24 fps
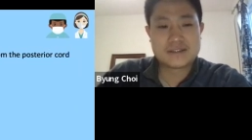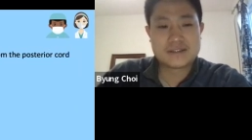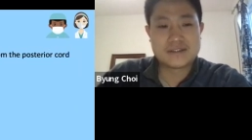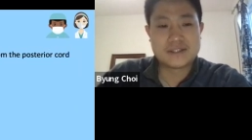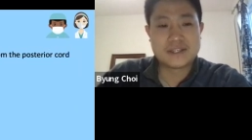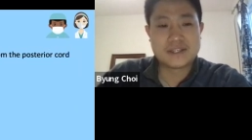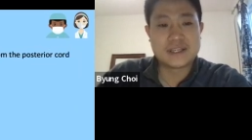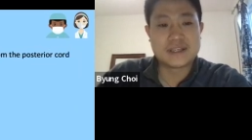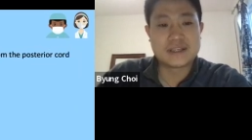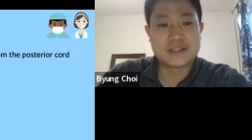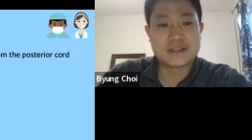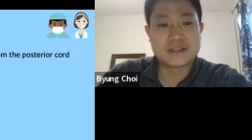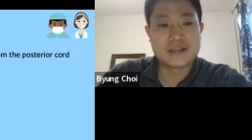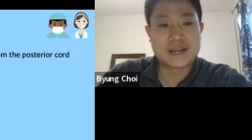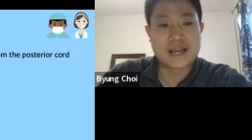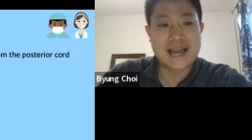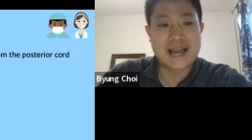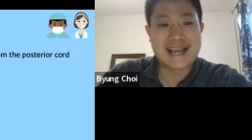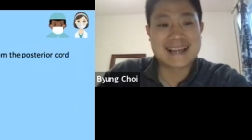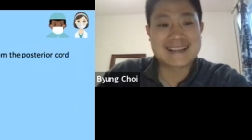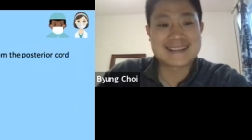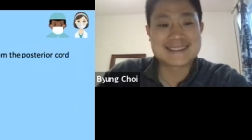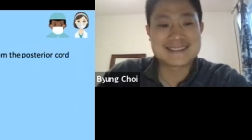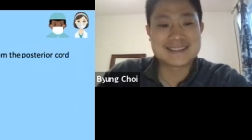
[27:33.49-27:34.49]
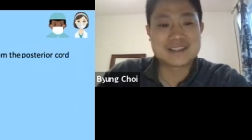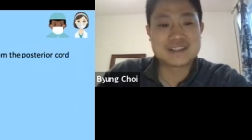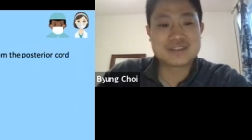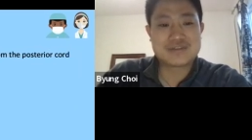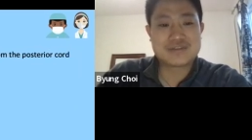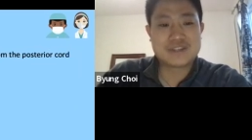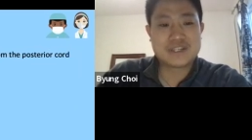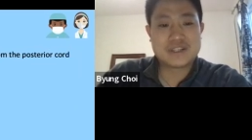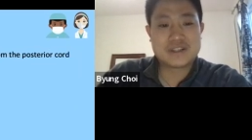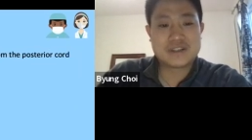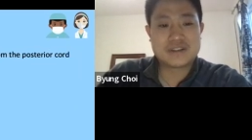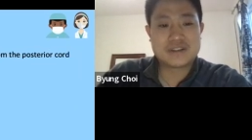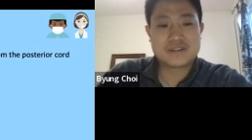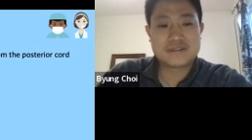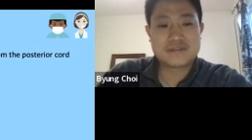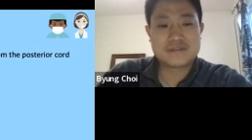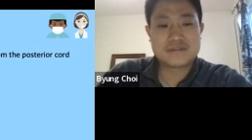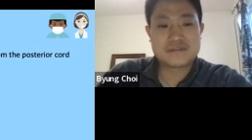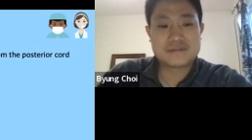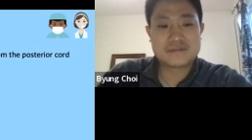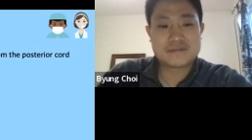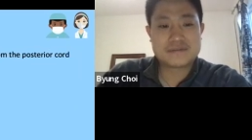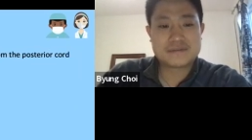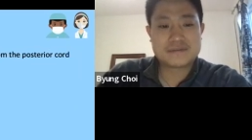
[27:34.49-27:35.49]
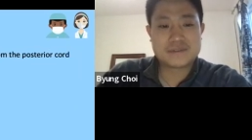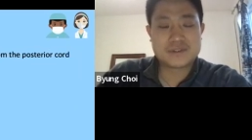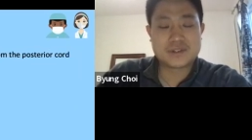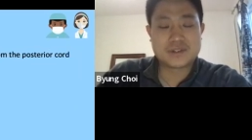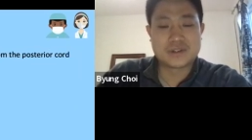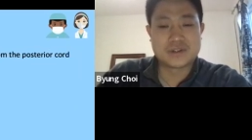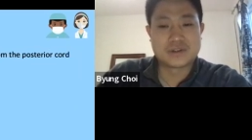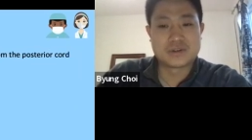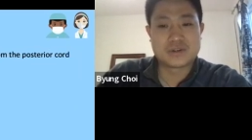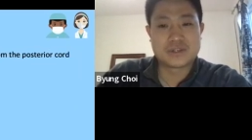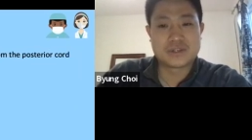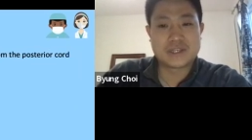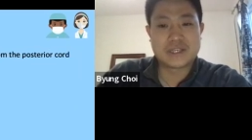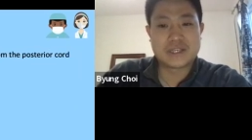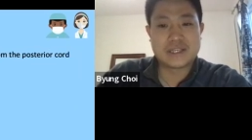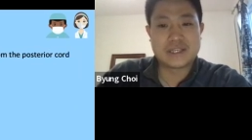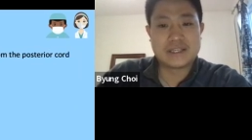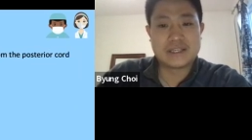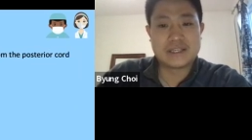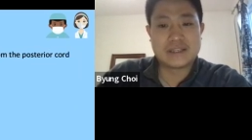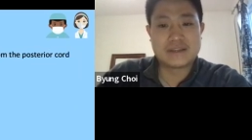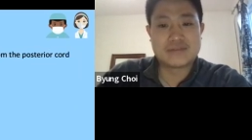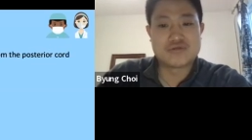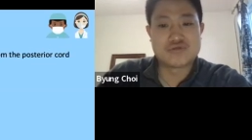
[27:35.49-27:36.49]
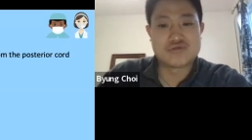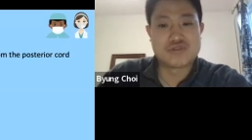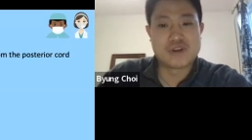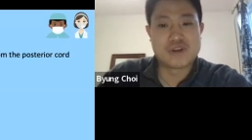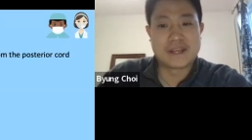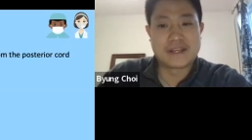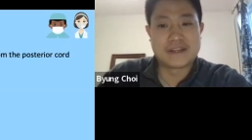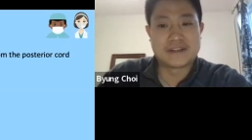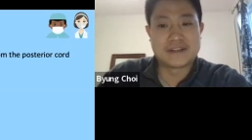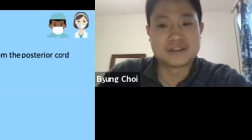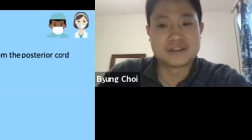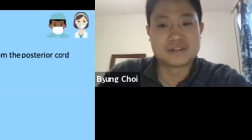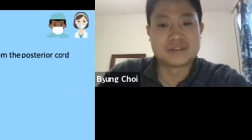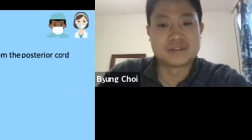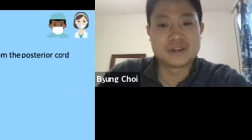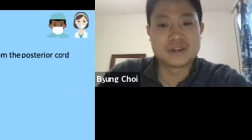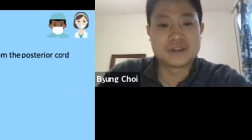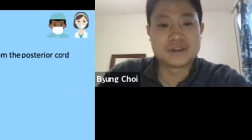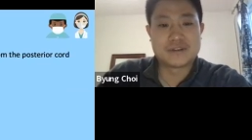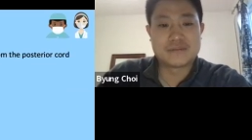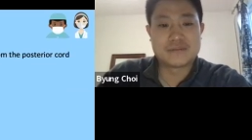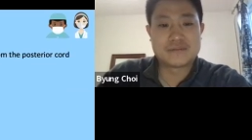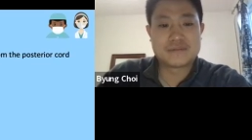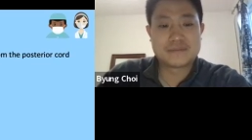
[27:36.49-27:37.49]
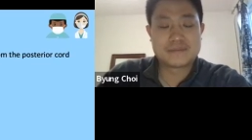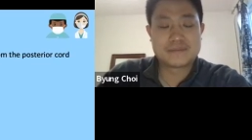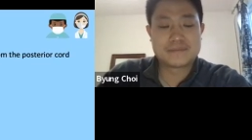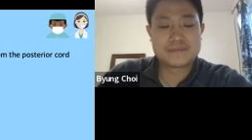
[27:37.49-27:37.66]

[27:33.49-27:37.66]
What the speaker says: D, axillary nerve, or E, radial nerve.